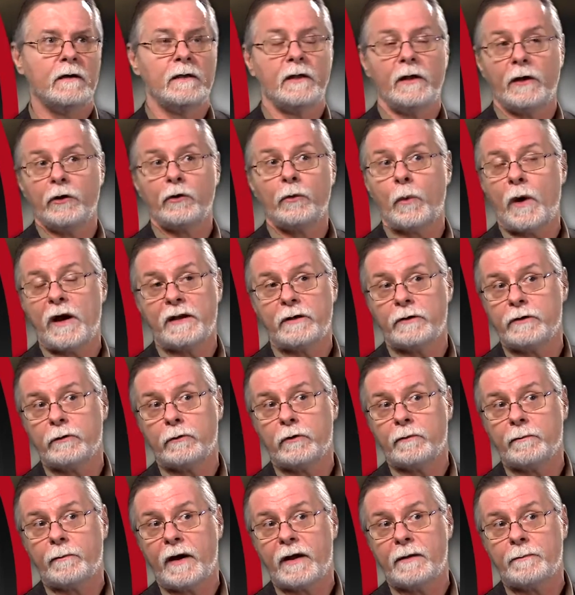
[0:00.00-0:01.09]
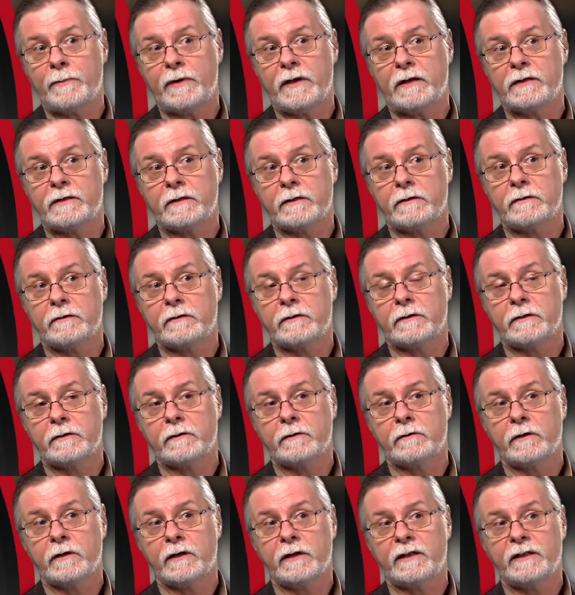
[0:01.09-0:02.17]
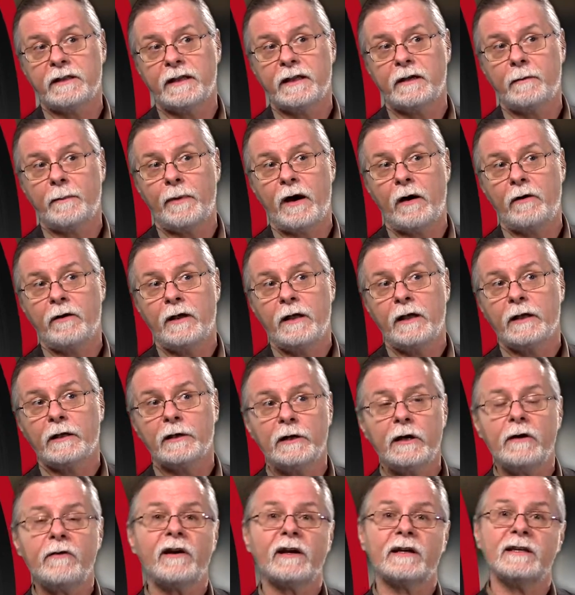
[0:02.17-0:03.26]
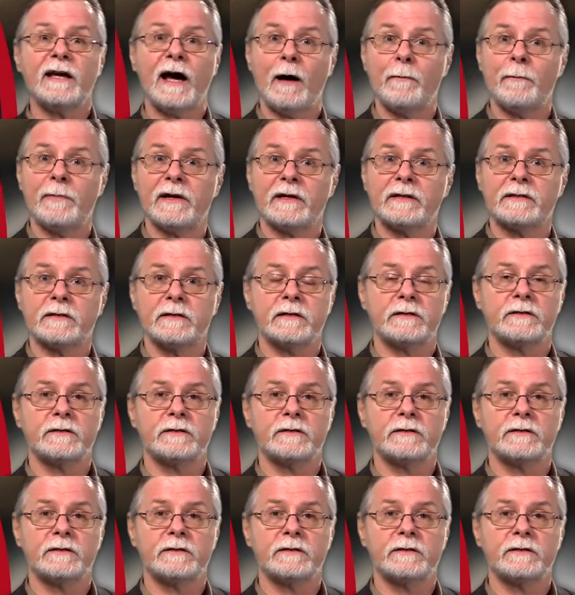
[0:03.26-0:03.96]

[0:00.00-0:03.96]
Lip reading: Another way to do it might be to think about lyric topics.